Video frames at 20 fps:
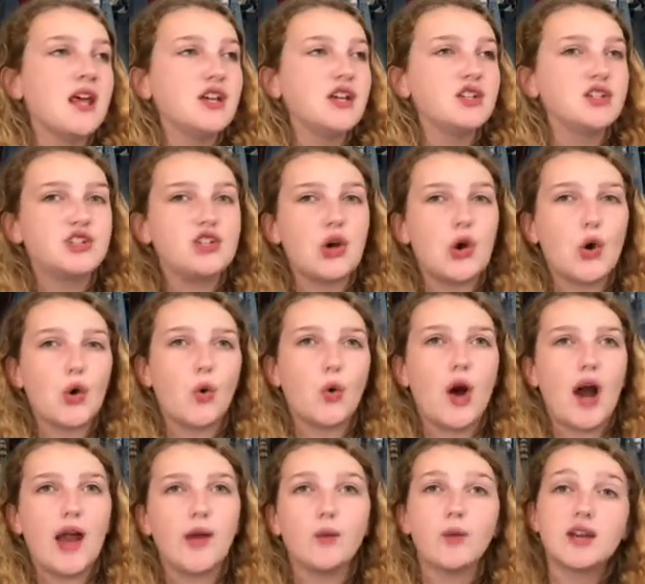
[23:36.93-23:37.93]
so
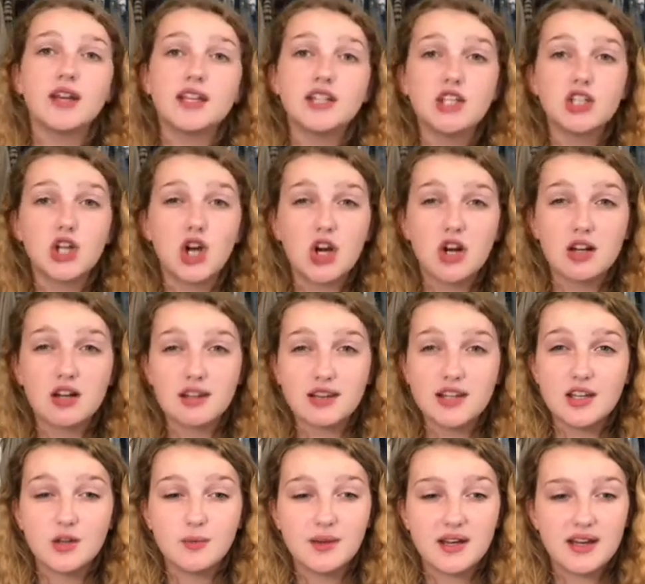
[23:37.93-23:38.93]
I wanted to talk a
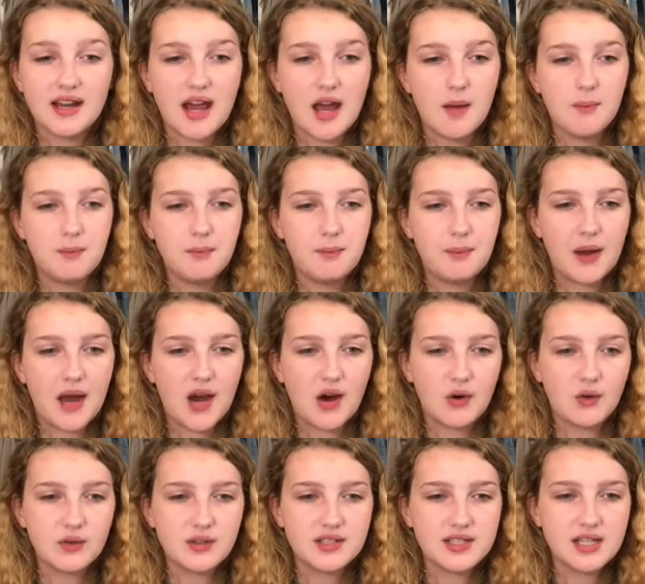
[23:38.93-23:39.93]
little bit
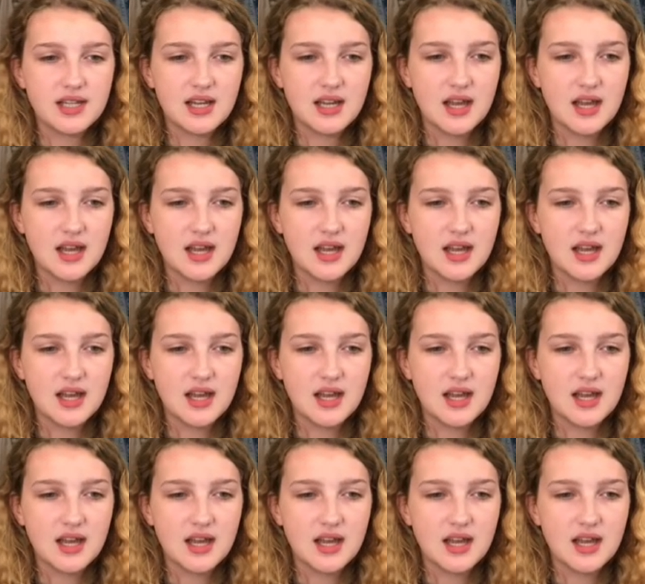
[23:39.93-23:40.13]
about